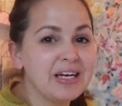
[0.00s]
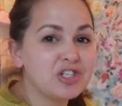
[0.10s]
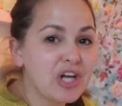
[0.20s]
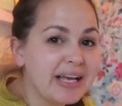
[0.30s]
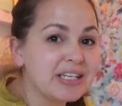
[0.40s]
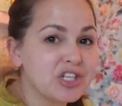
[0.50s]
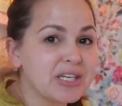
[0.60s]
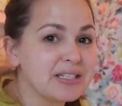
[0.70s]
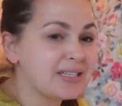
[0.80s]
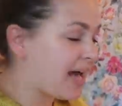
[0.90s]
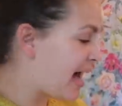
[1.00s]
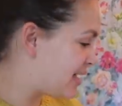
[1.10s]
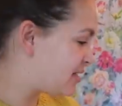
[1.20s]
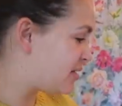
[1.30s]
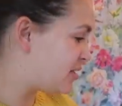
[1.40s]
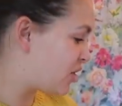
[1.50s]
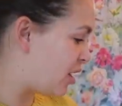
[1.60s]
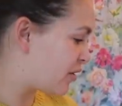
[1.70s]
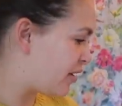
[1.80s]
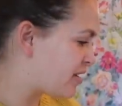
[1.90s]
changes as the
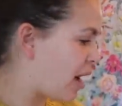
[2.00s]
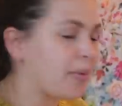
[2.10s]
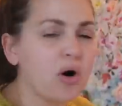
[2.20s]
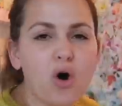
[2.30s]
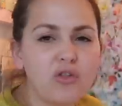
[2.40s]
child grows up.